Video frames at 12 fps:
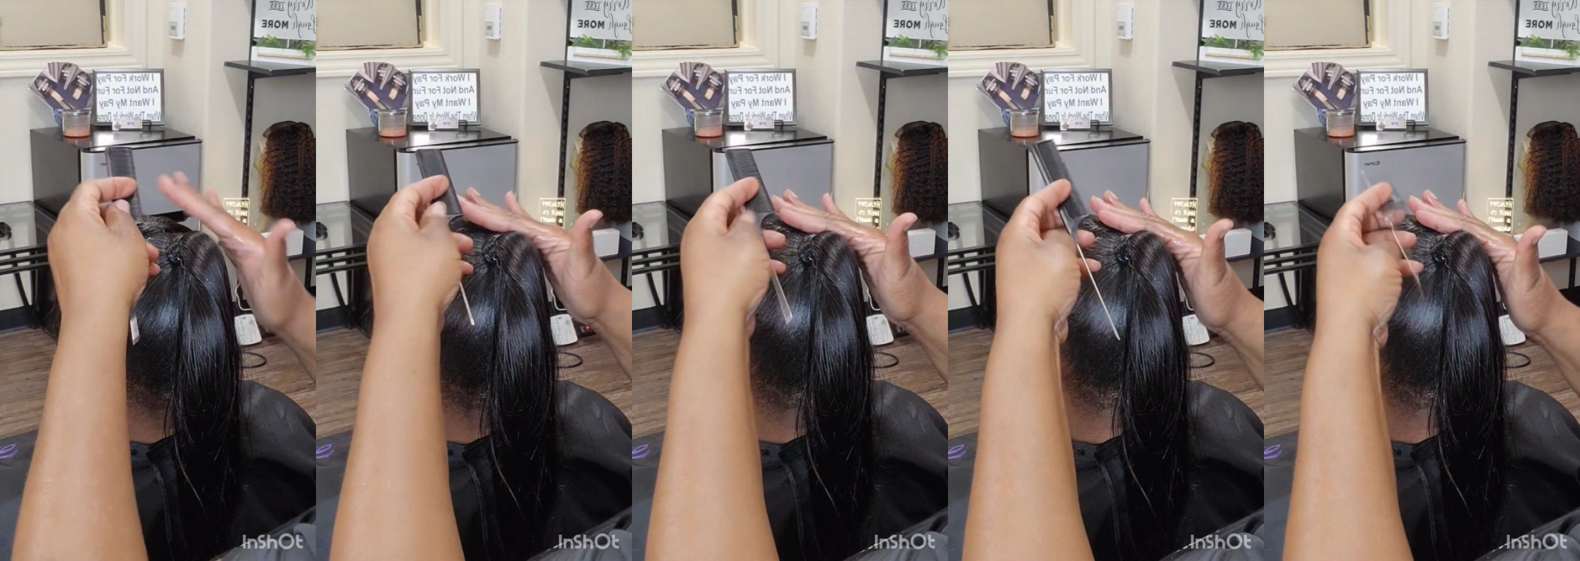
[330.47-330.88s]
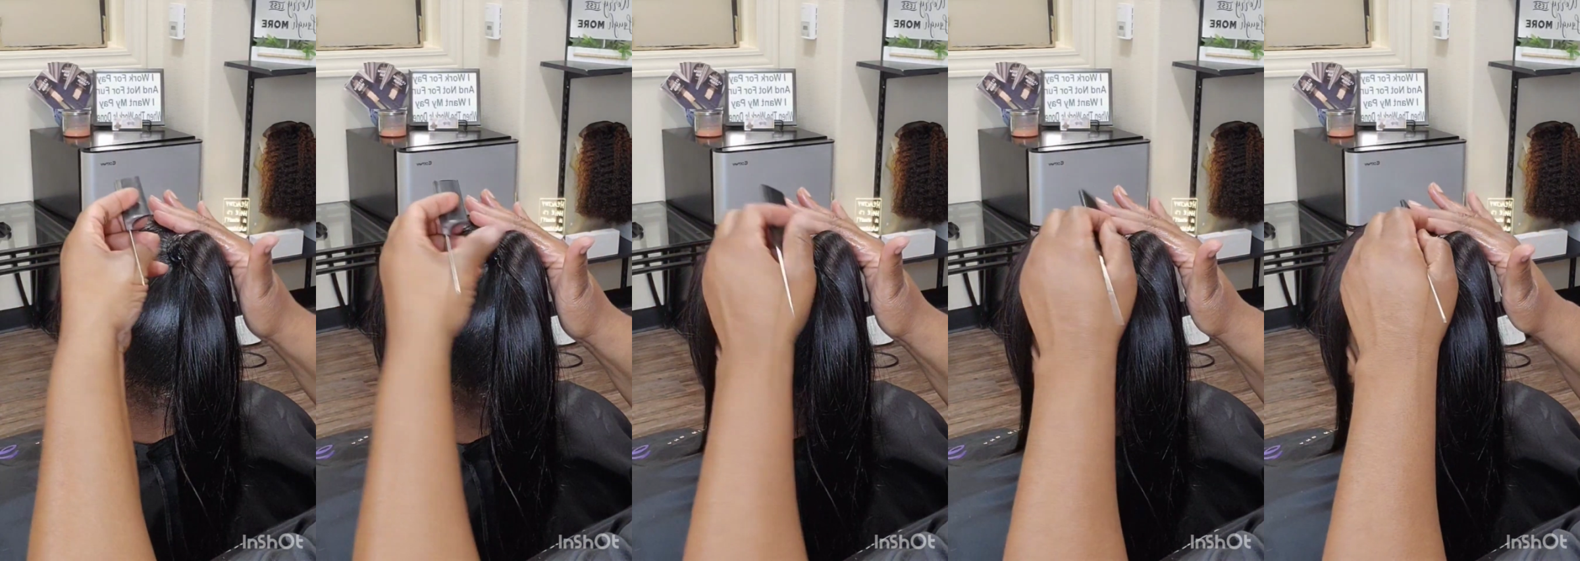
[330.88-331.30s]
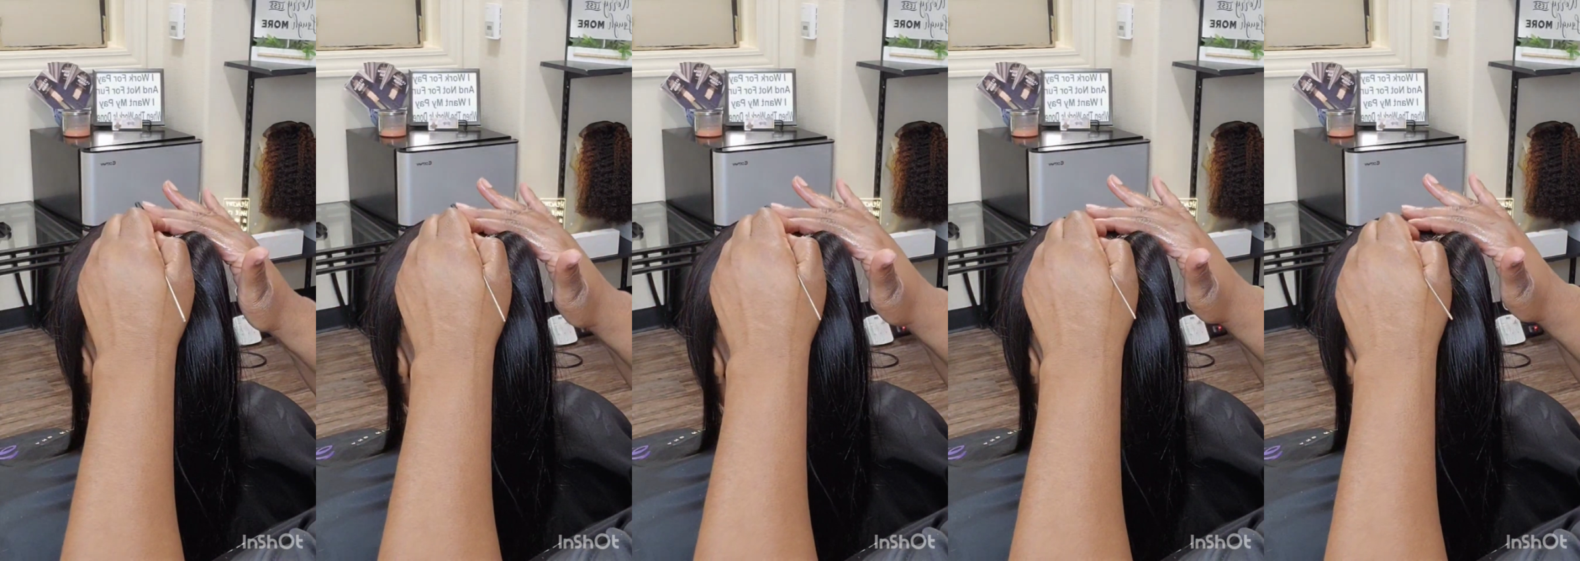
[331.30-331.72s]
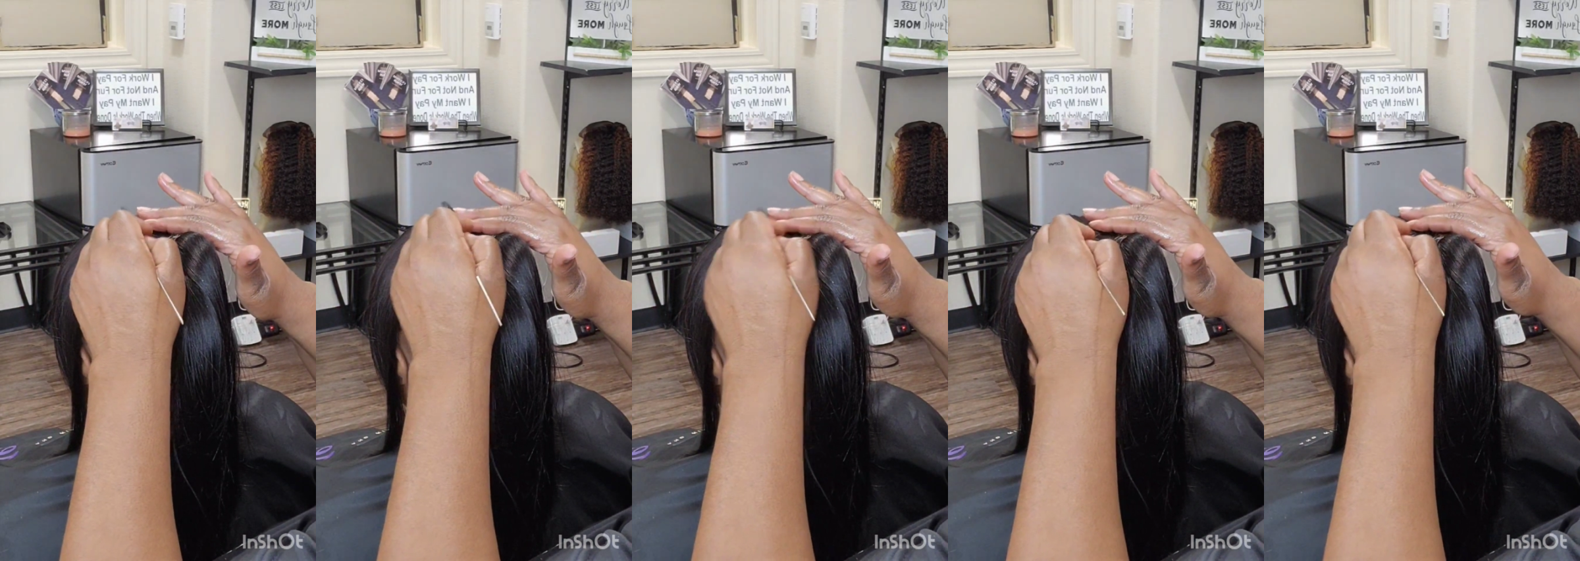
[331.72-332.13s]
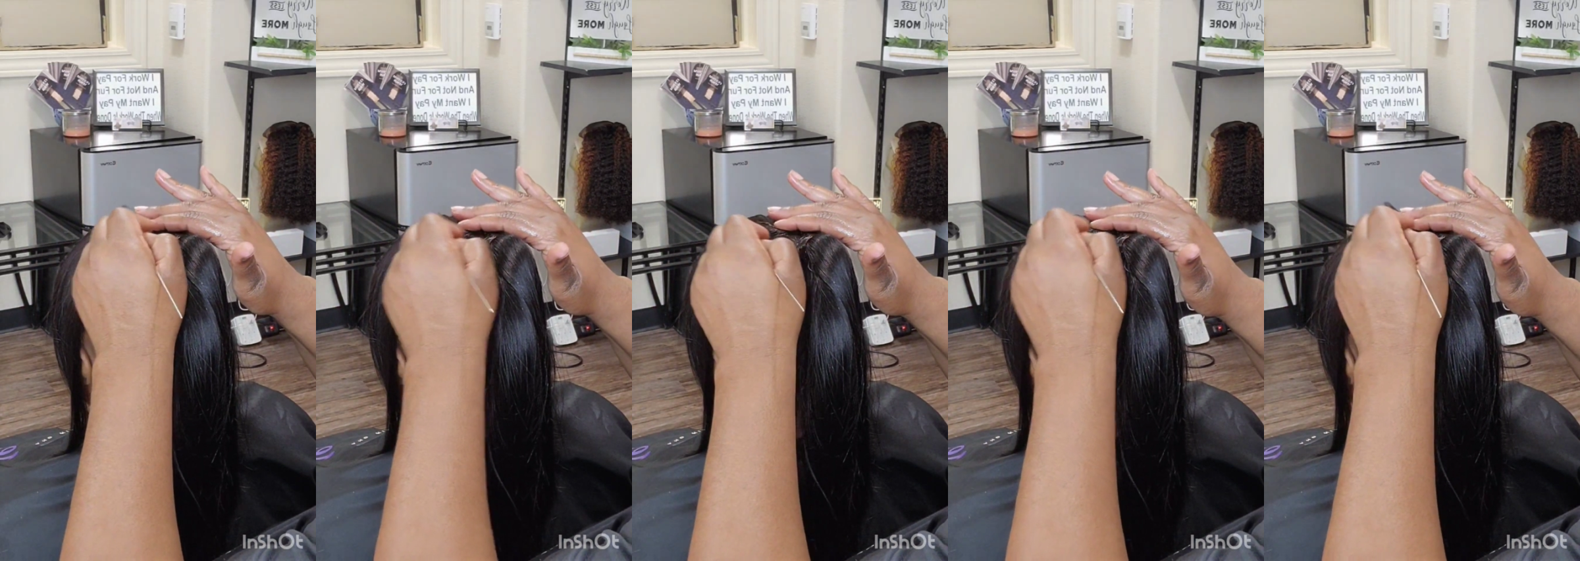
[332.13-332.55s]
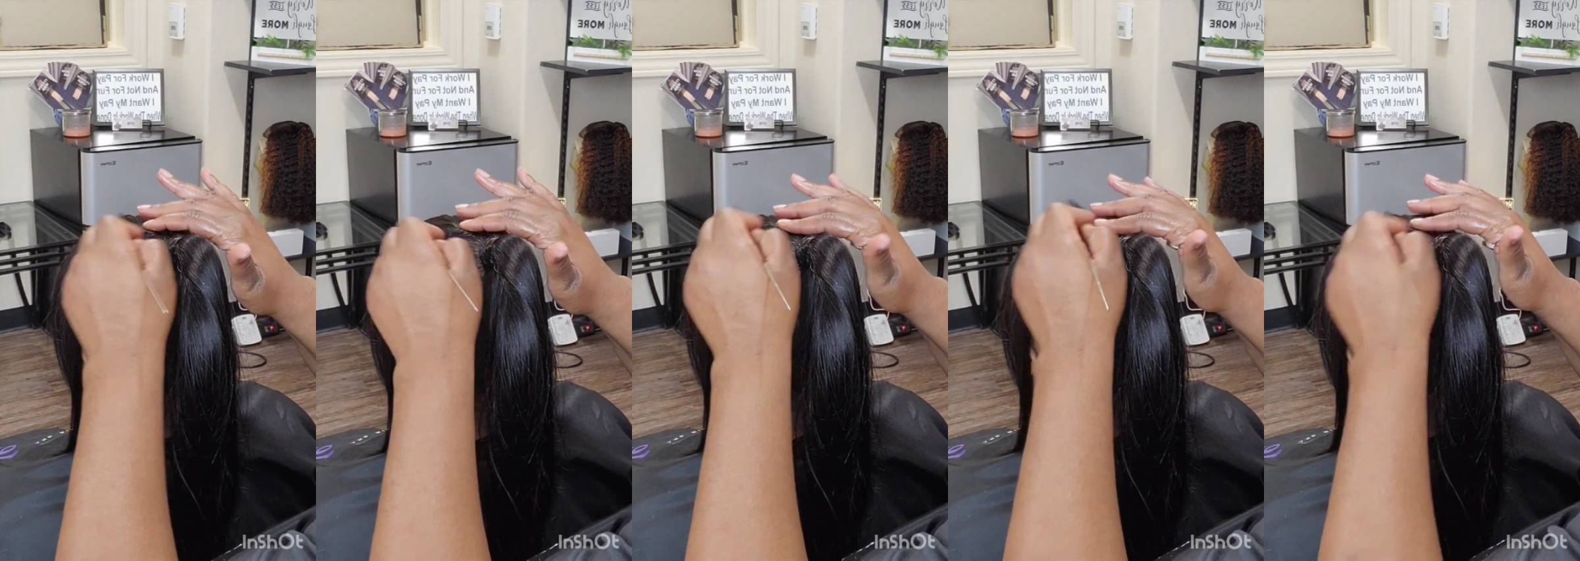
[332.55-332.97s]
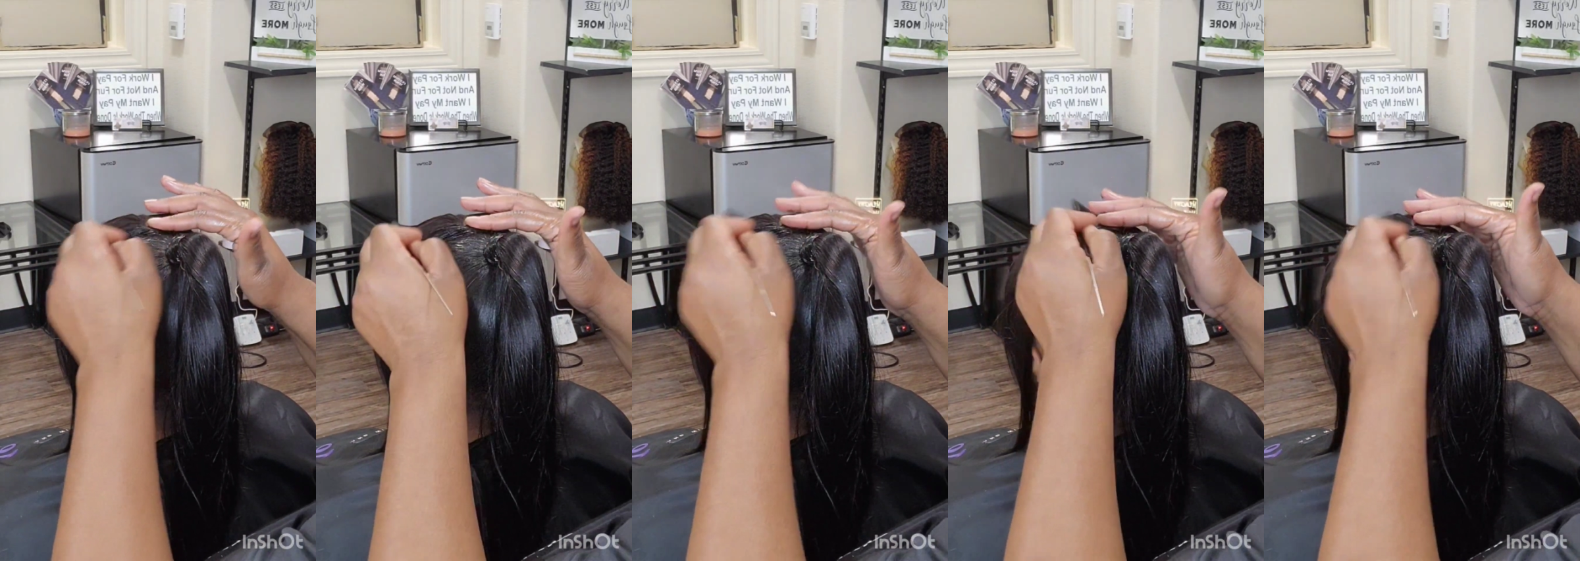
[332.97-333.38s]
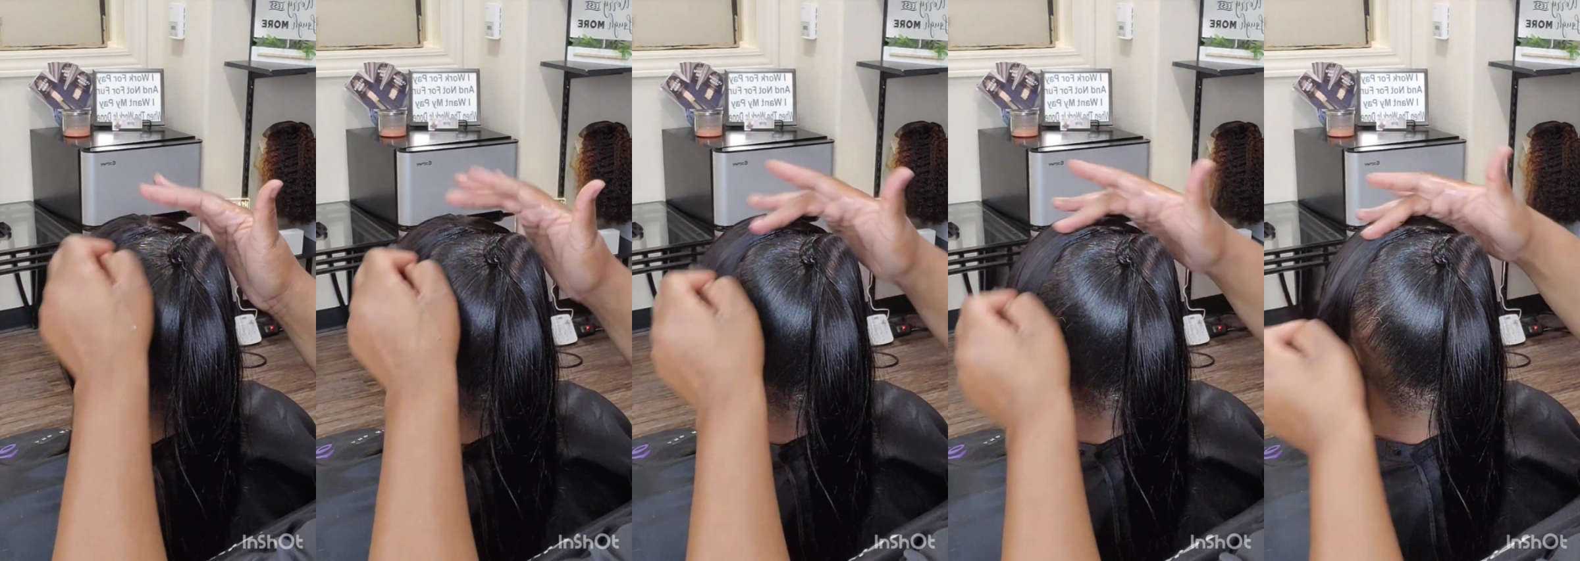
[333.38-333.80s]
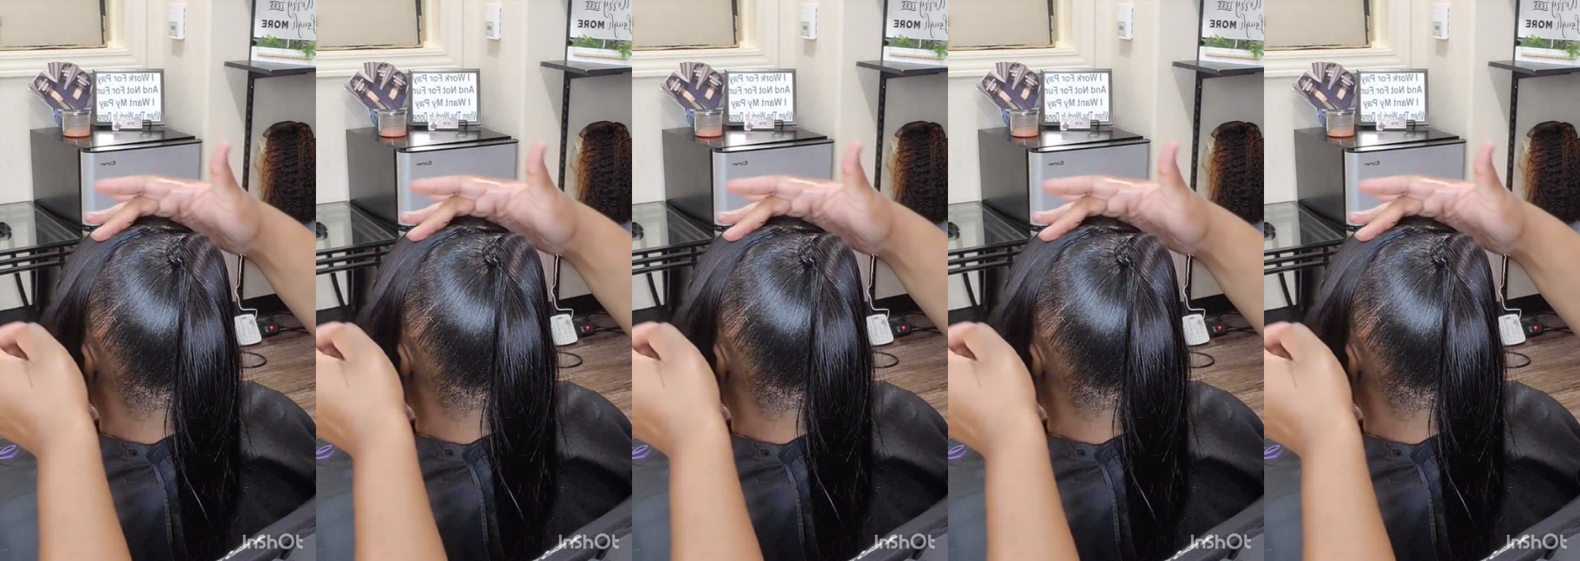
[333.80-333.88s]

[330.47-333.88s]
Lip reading: (no speaker visible)